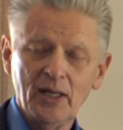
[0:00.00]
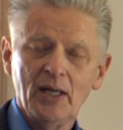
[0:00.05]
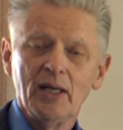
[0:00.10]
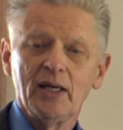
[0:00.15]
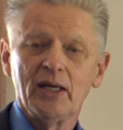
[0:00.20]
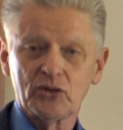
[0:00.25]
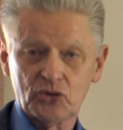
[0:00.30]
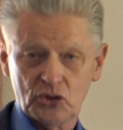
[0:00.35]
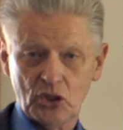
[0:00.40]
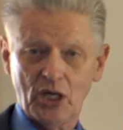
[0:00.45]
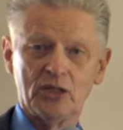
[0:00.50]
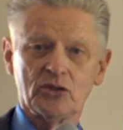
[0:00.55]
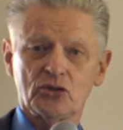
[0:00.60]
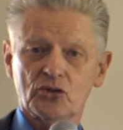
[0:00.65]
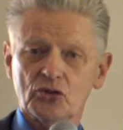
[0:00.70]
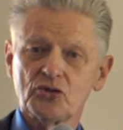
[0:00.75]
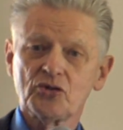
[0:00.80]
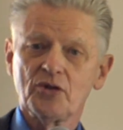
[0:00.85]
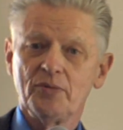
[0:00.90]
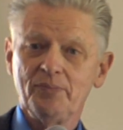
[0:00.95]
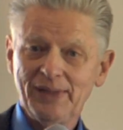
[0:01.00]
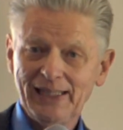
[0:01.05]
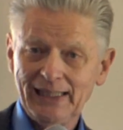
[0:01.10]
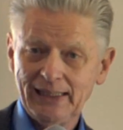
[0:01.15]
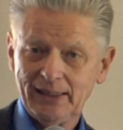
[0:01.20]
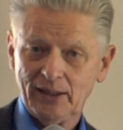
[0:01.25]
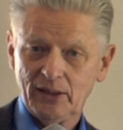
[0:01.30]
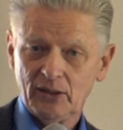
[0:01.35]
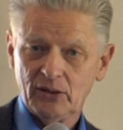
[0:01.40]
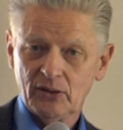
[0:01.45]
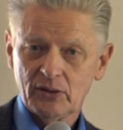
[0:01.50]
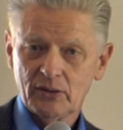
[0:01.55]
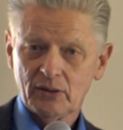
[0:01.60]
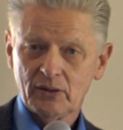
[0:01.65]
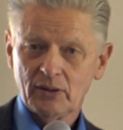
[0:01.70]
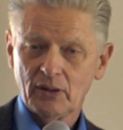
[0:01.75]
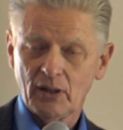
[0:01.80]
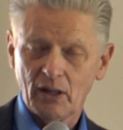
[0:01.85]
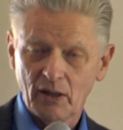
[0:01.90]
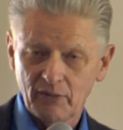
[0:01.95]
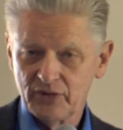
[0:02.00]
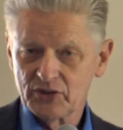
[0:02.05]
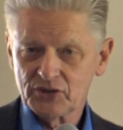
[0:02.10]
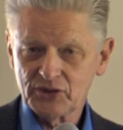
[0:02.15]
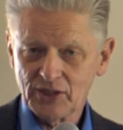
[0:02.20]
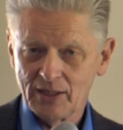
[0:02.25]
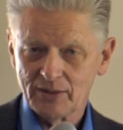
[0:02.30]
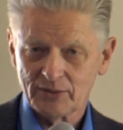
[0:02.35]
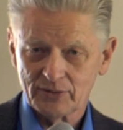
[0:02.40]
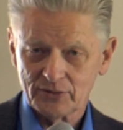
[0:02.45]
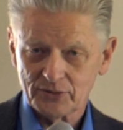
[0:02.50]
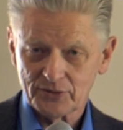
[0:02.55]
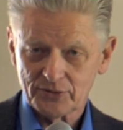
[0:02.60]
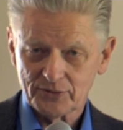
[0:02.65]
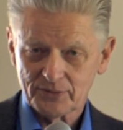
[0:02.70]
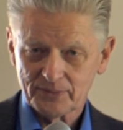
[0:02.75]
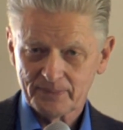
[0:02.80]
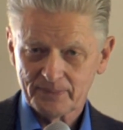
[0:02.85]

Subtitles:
it changes the meaning of the sentence.